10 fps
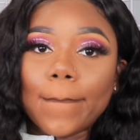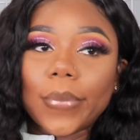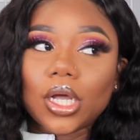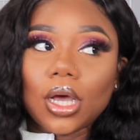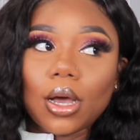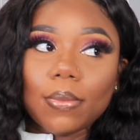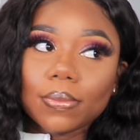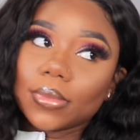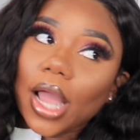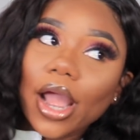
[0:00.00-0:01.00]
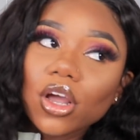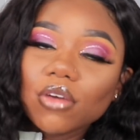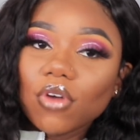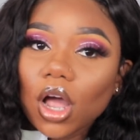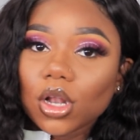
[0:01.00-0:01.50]
but I could
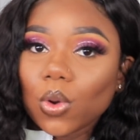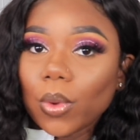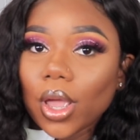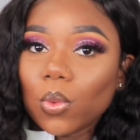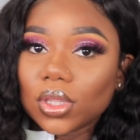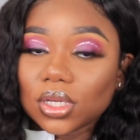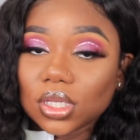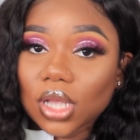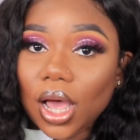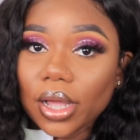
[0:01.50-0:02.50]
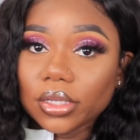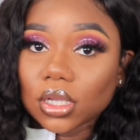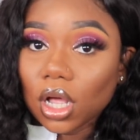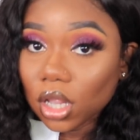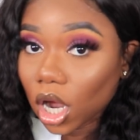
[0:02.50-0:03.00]
have gotten away with a size
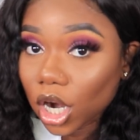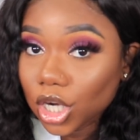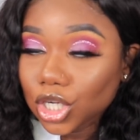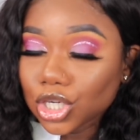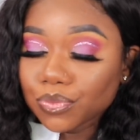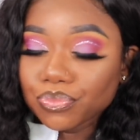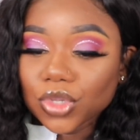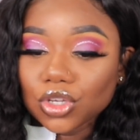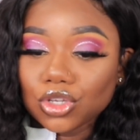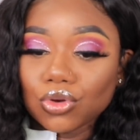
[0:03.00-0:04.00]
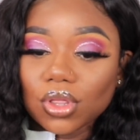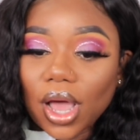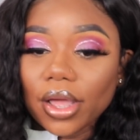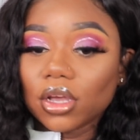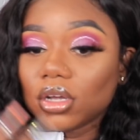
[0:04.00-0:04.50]
a large so
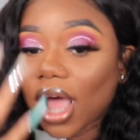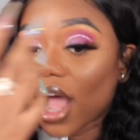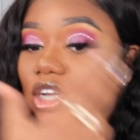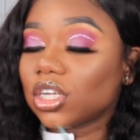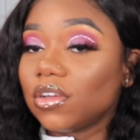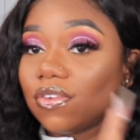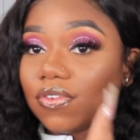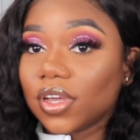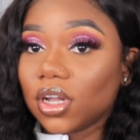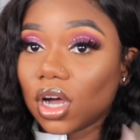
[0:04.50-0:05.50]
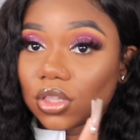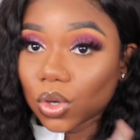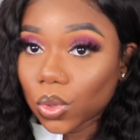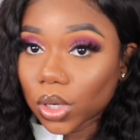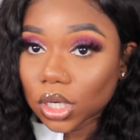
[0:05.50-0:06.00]
that it could actually fit on the
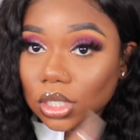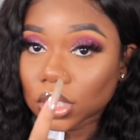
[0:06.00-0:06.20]
corners.